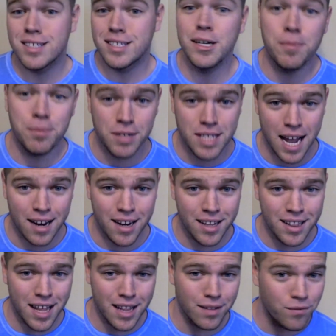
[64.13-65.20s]
Still
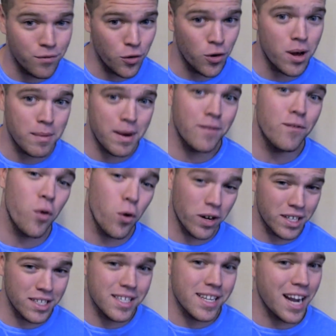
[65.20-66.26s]
pretending that the food on my
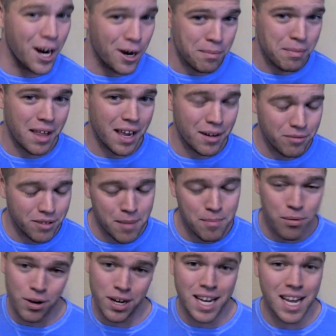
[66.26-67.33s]
fork is an airplane when I'm
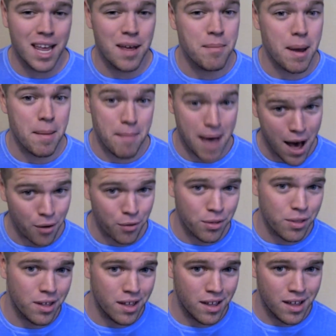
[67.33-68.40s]
putting it in my mouth
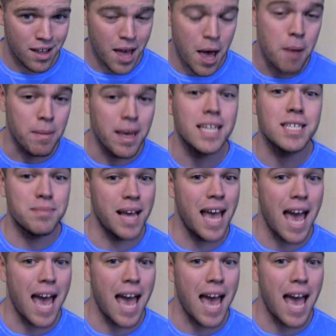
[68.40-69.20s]
makes me